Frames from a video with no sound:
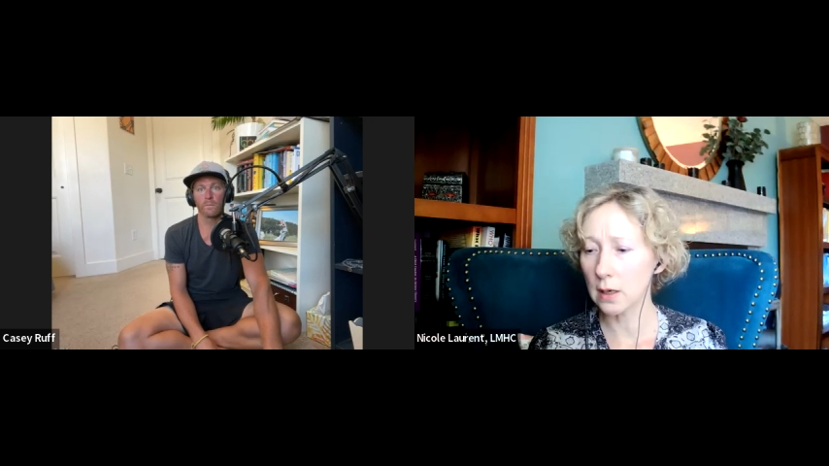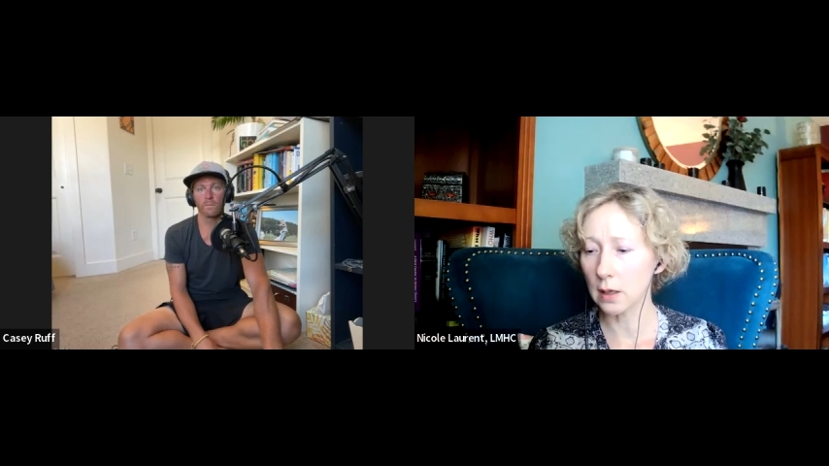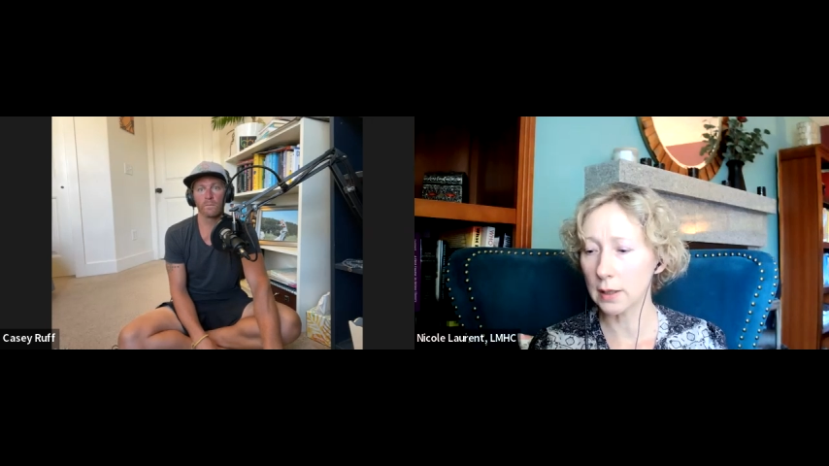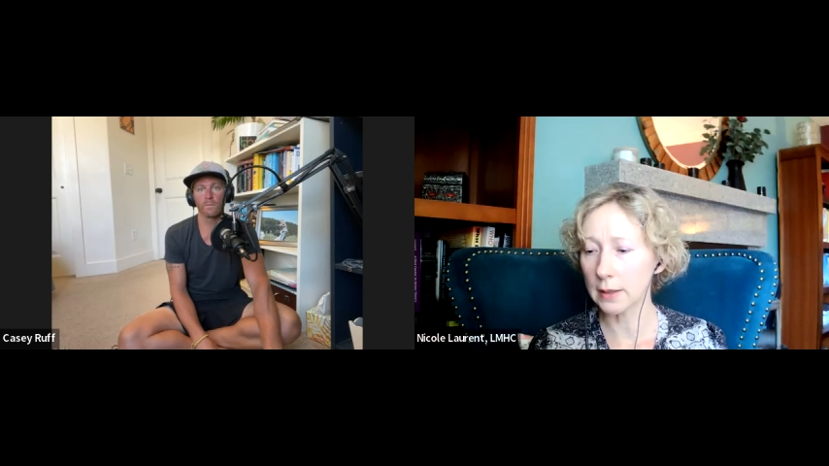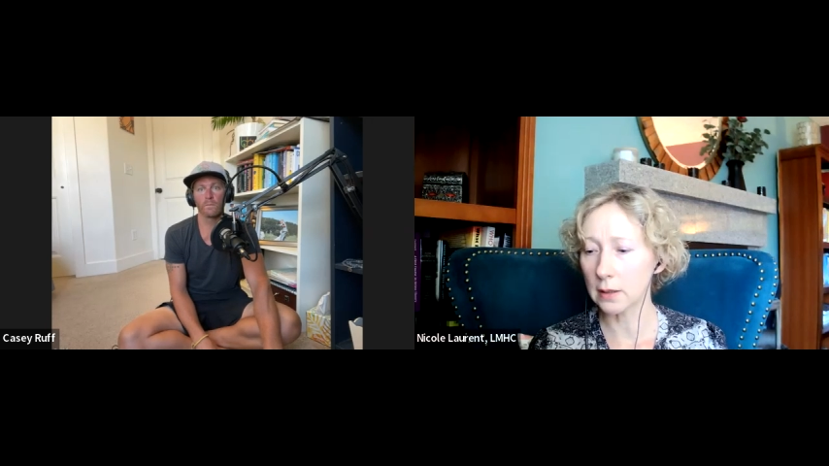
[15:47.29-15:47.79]

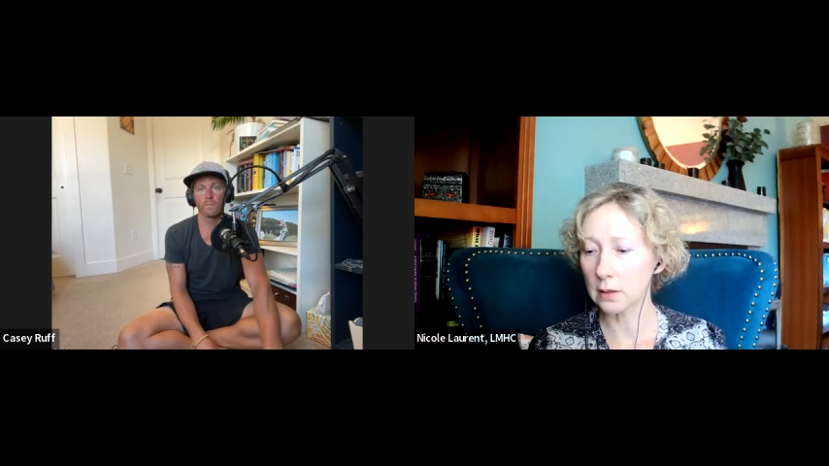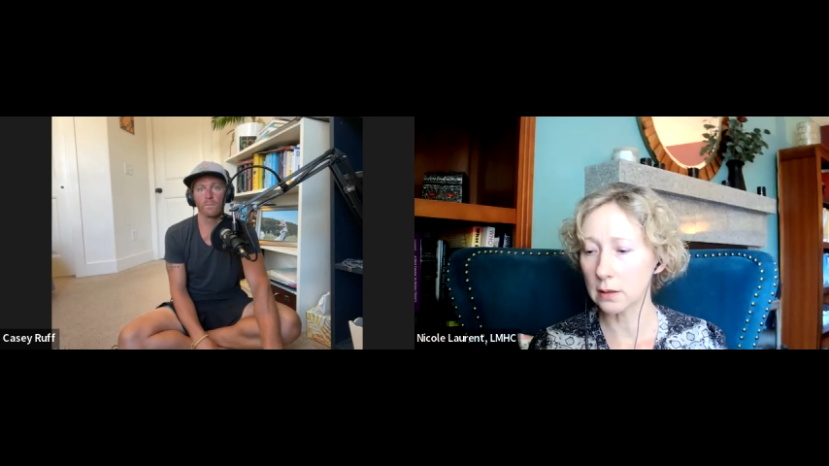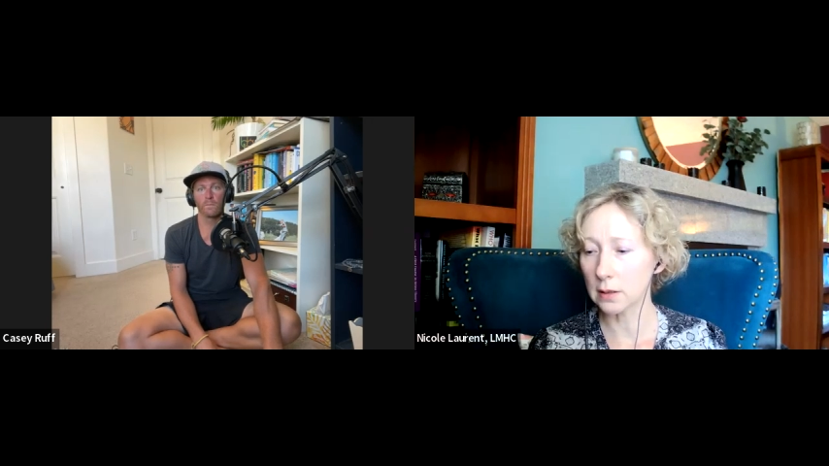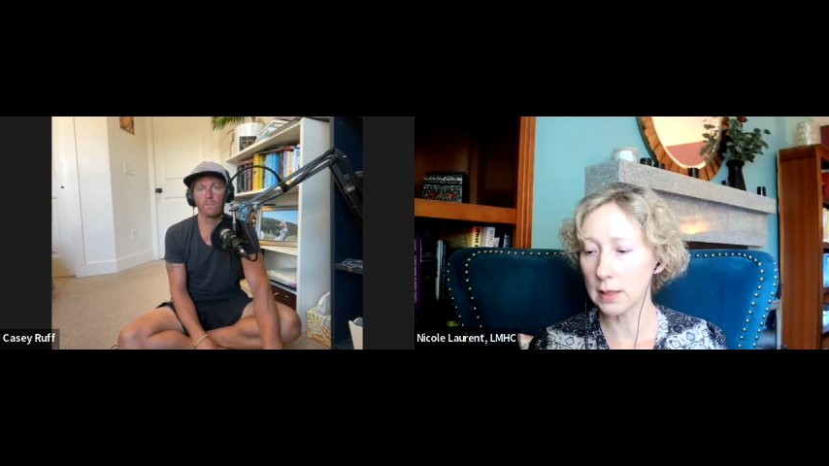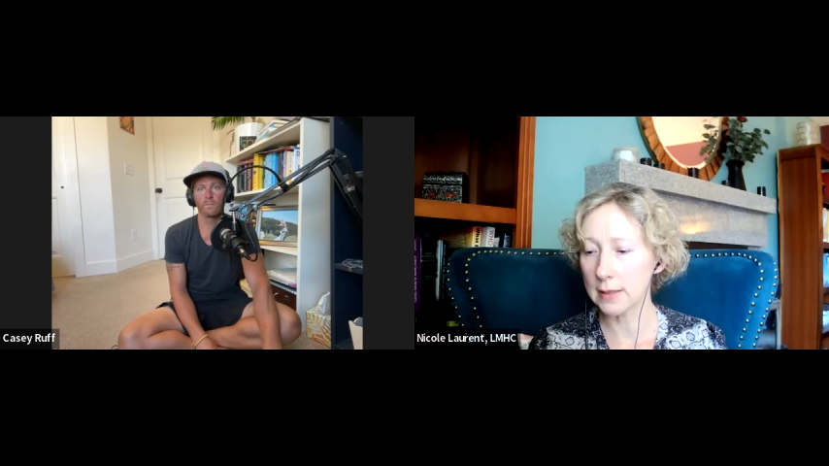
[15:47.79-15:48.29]
on.
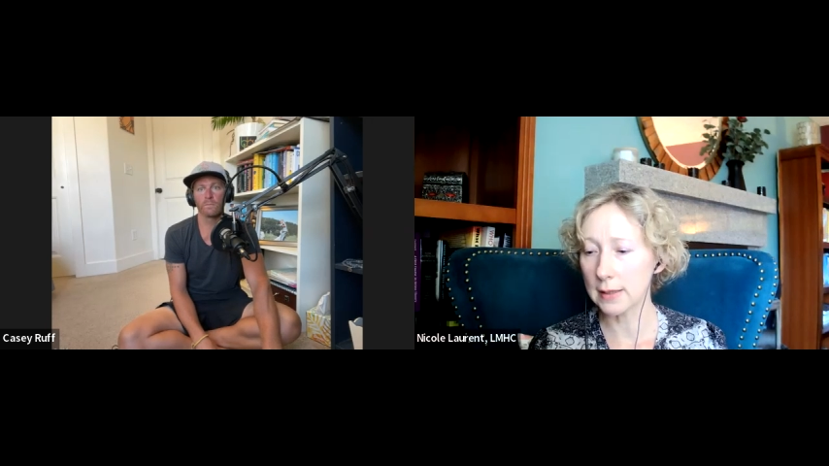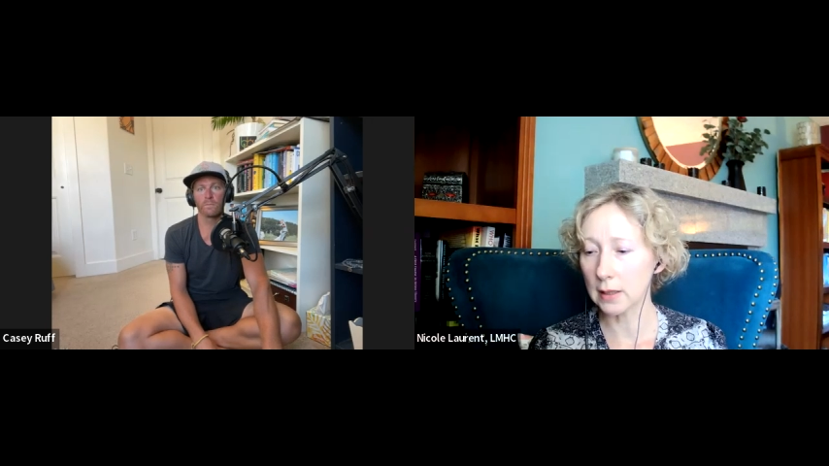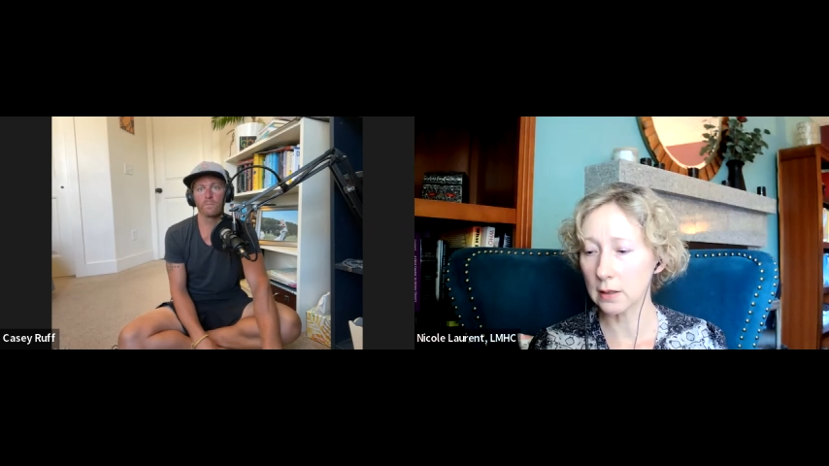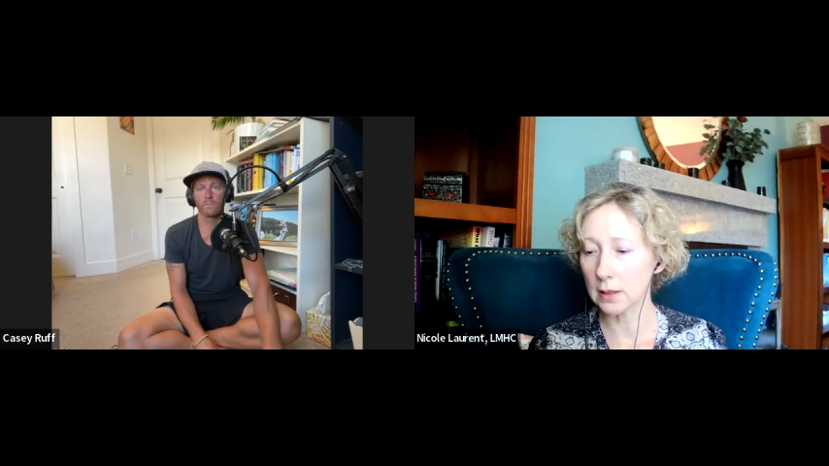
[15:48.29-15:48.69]
He's a